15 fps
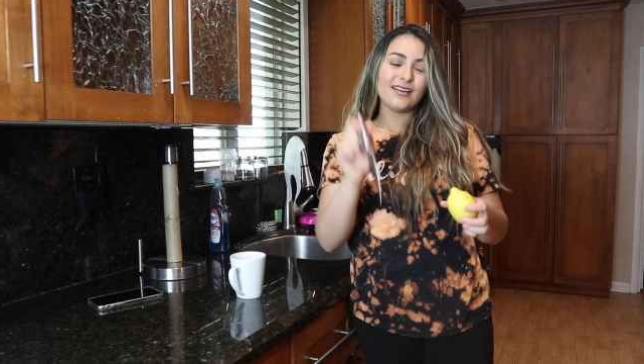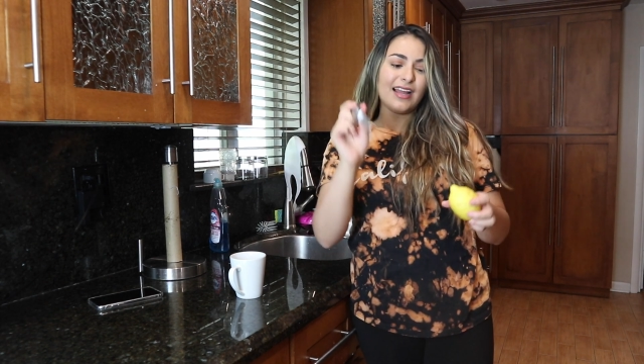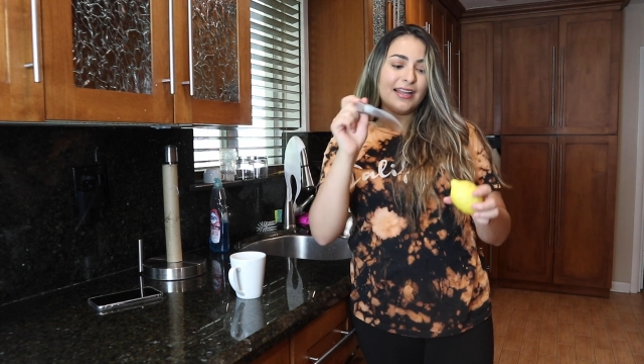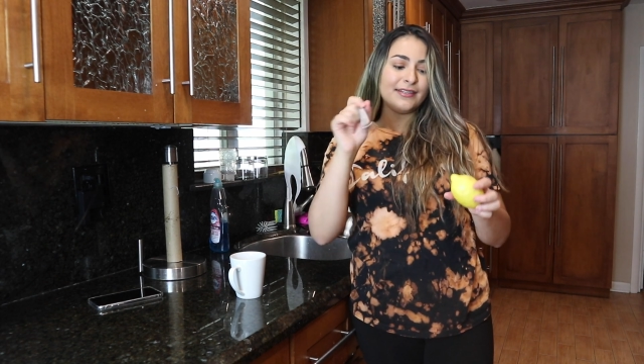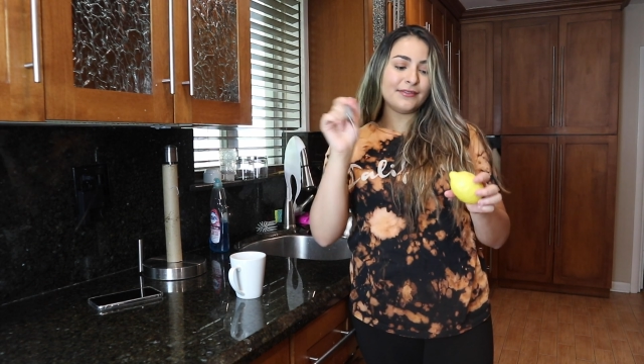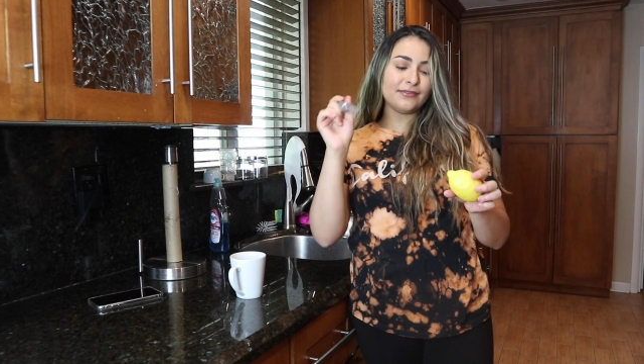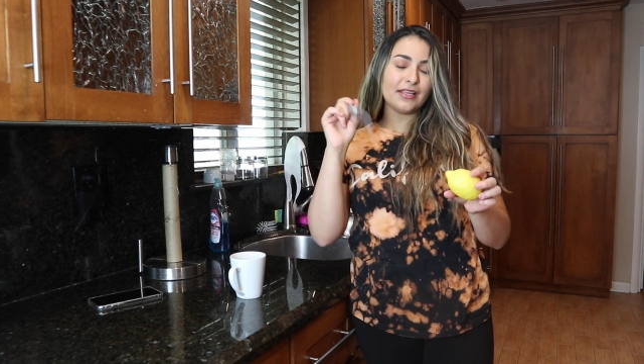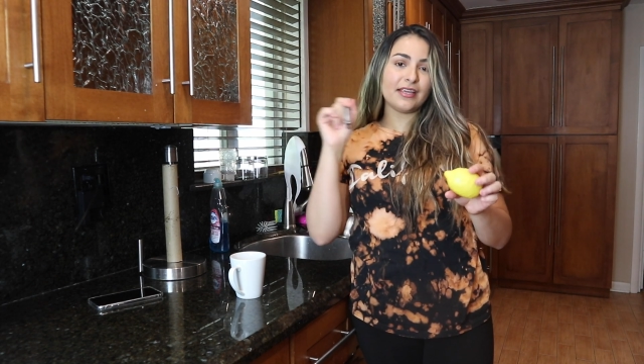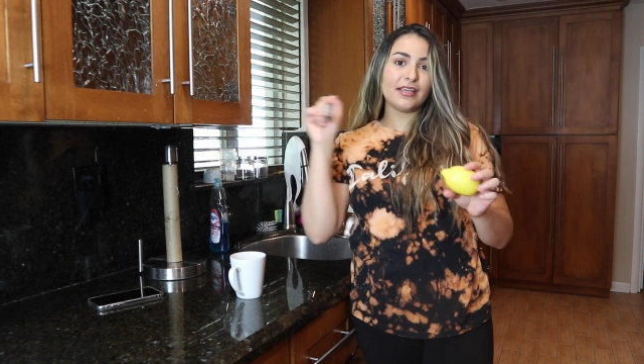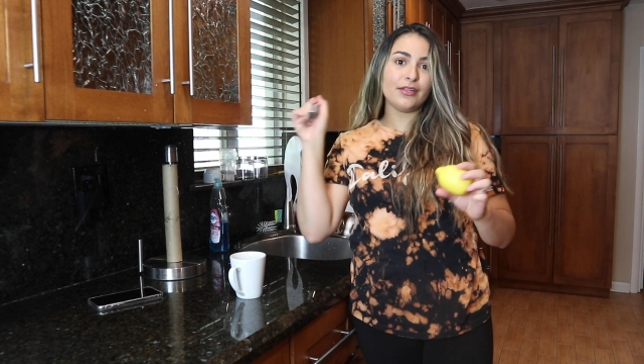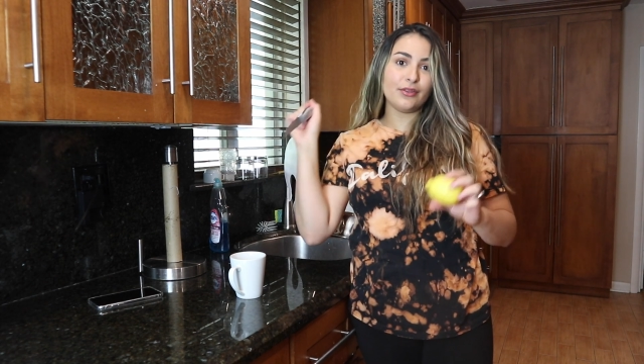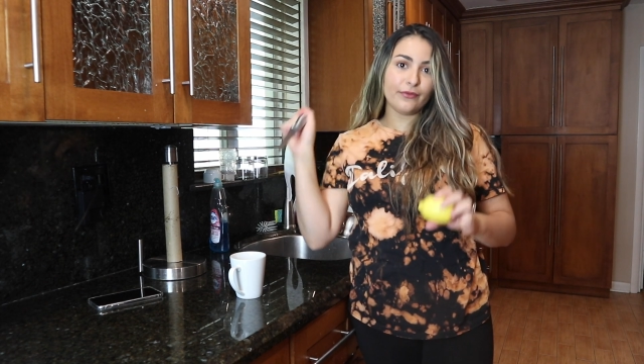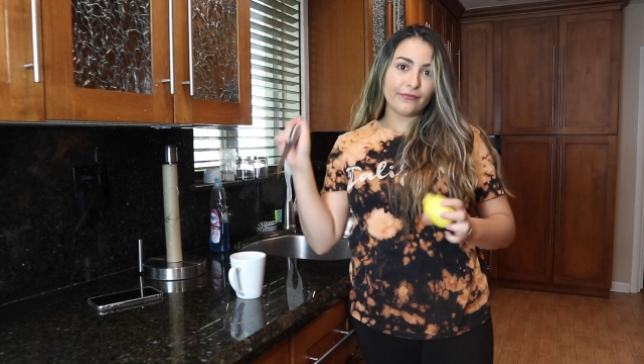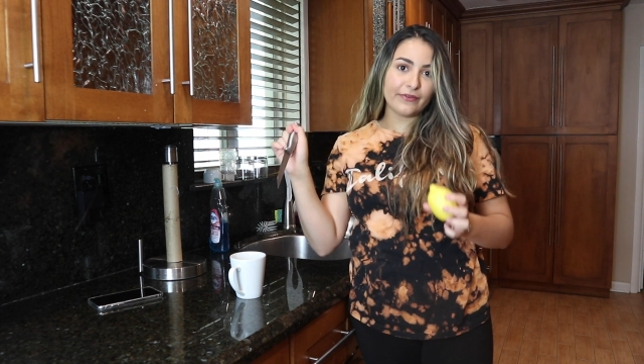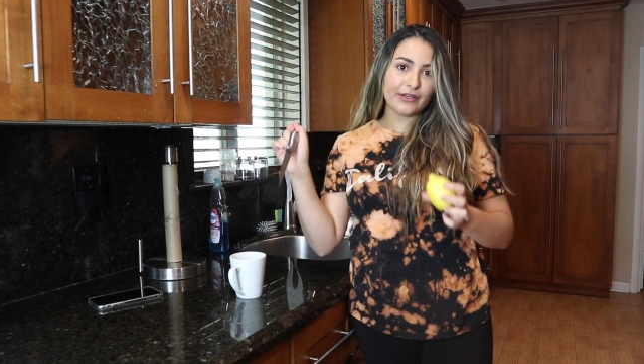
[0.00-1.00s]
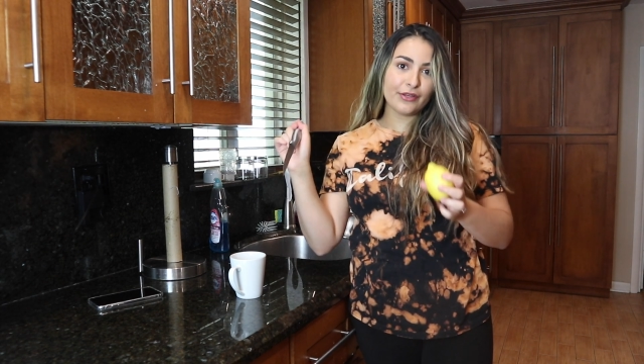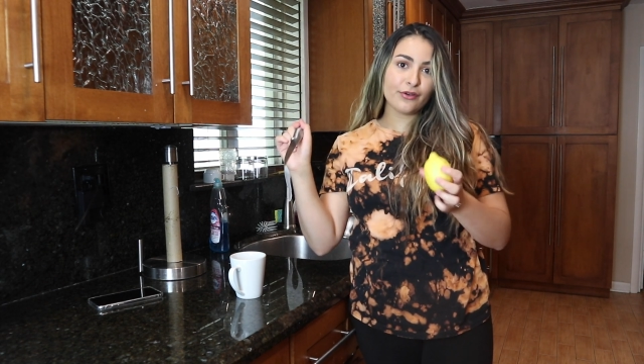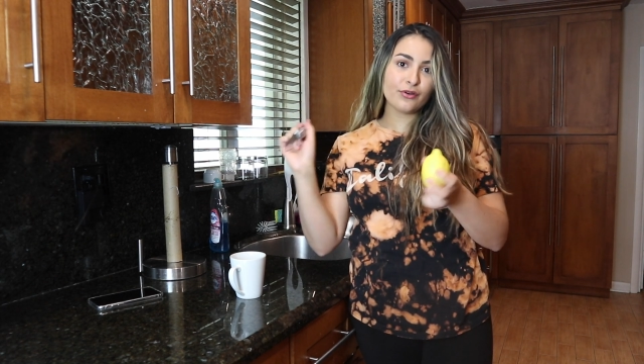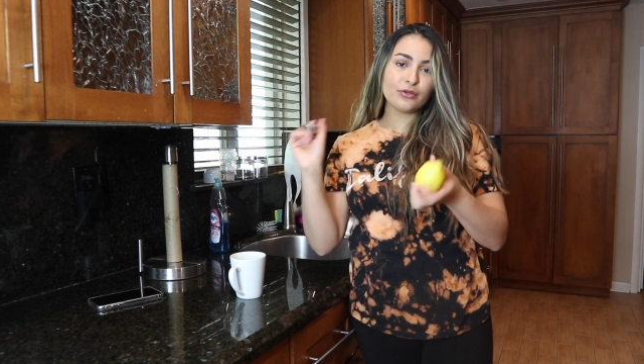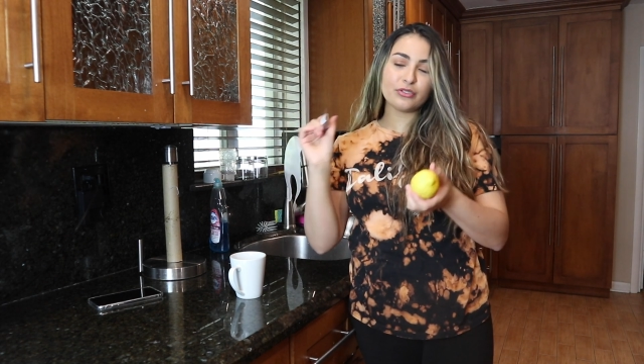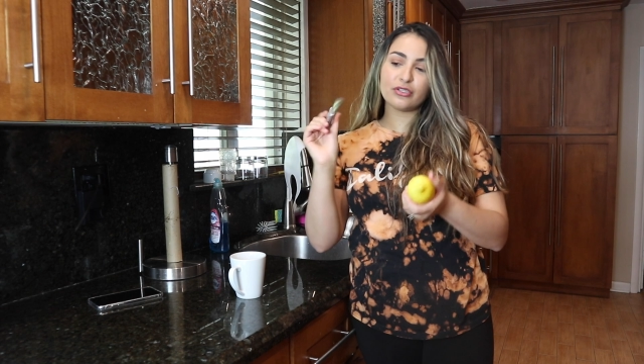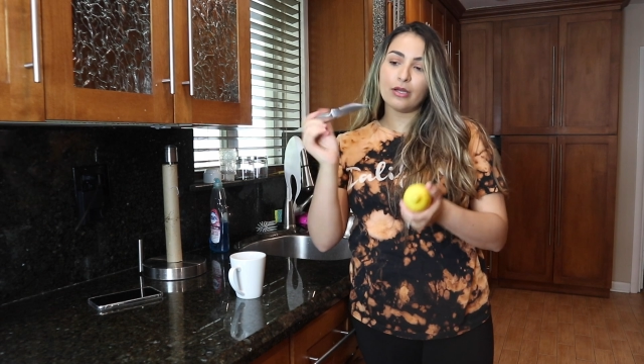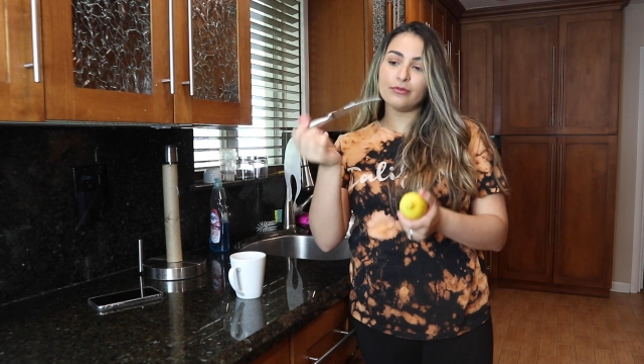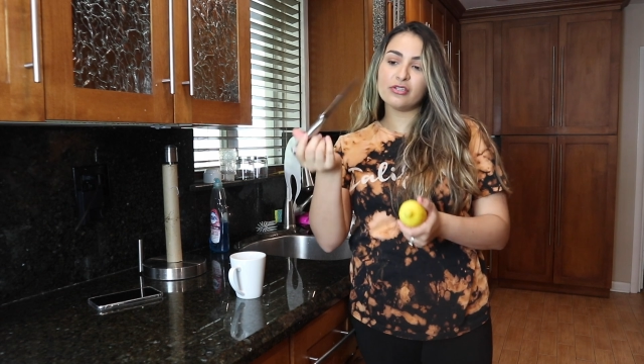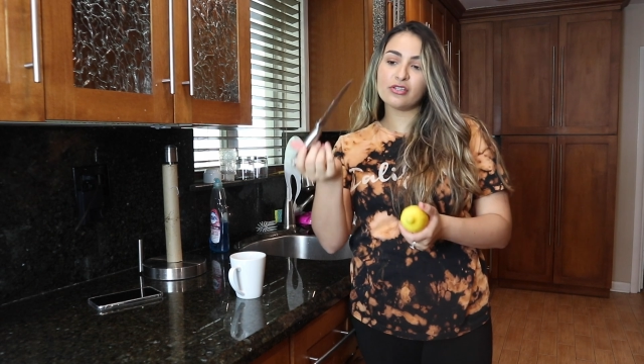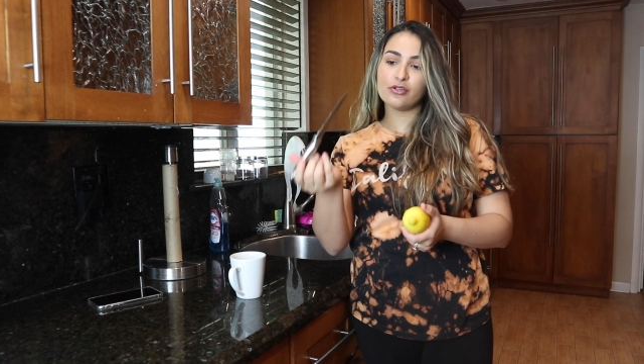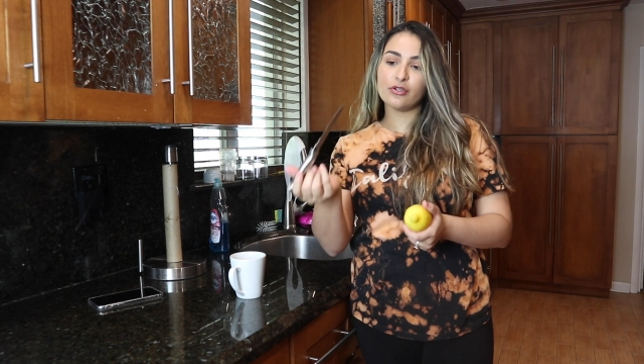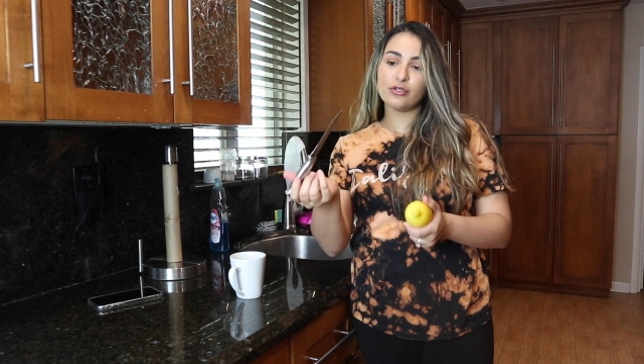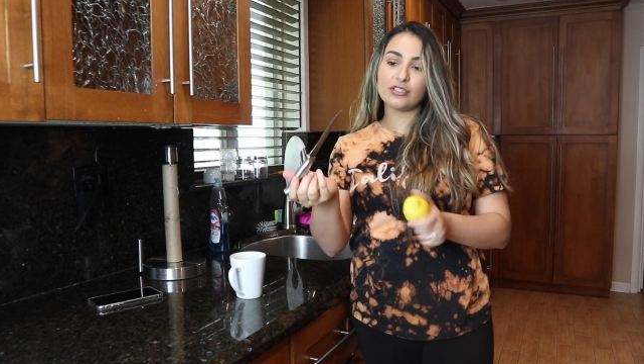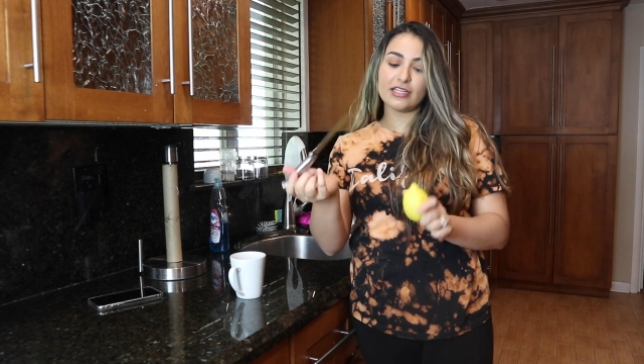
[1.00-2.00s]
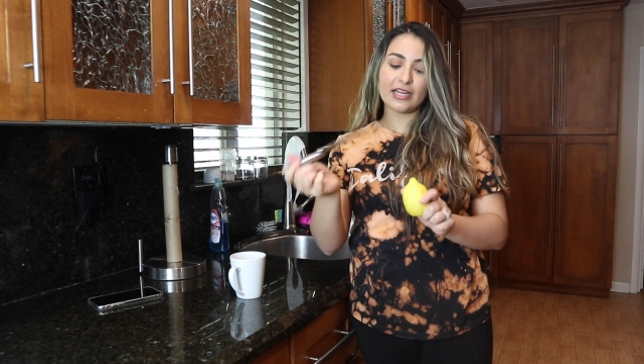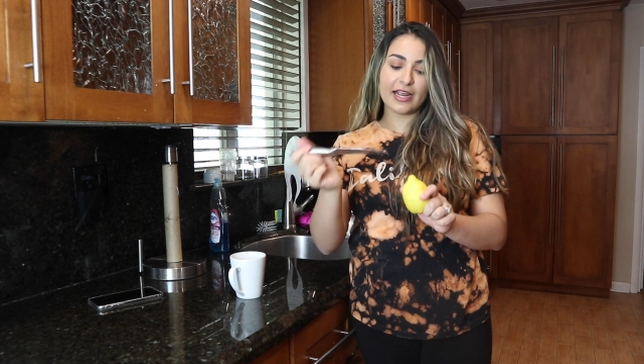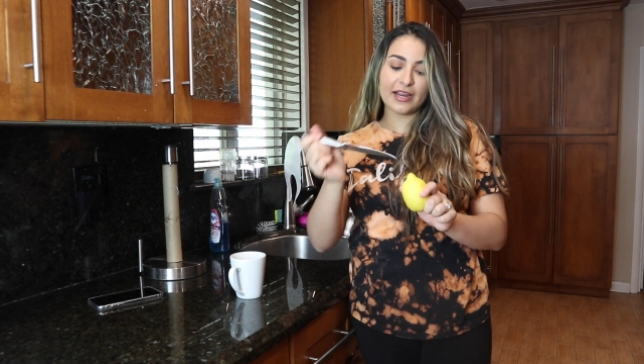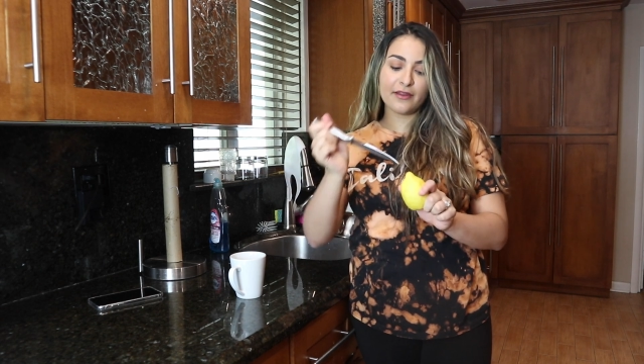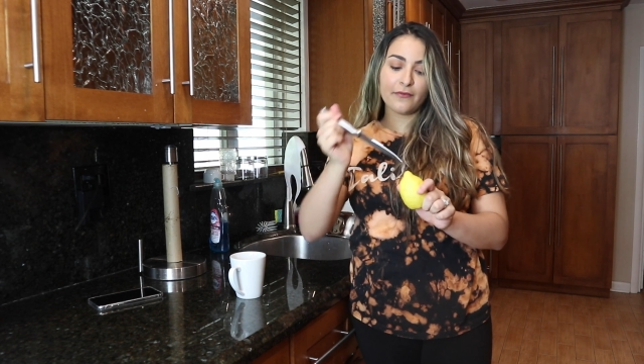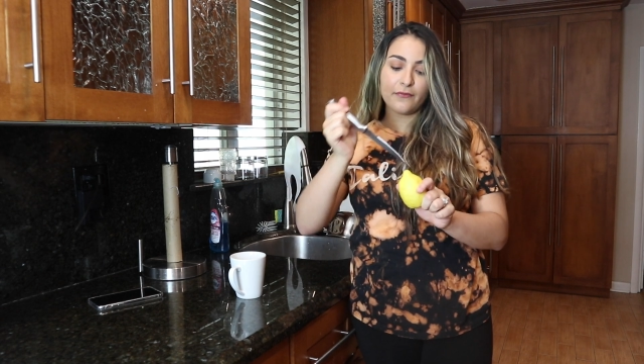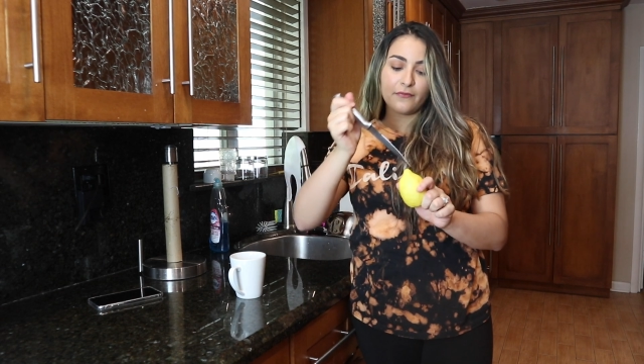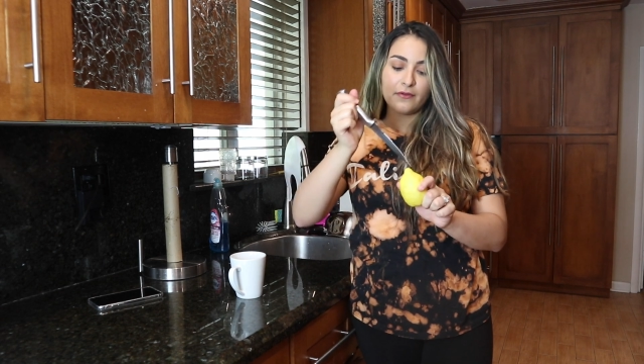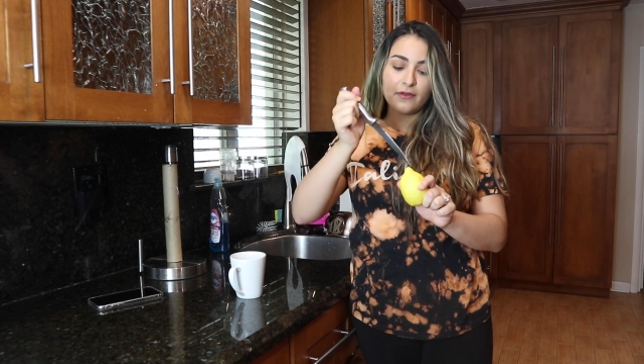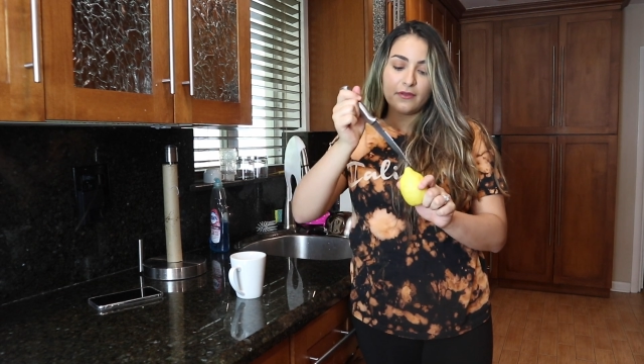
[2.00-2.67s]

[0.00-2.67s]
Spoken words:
kind of like in the video, so I'm just gonna use a knife.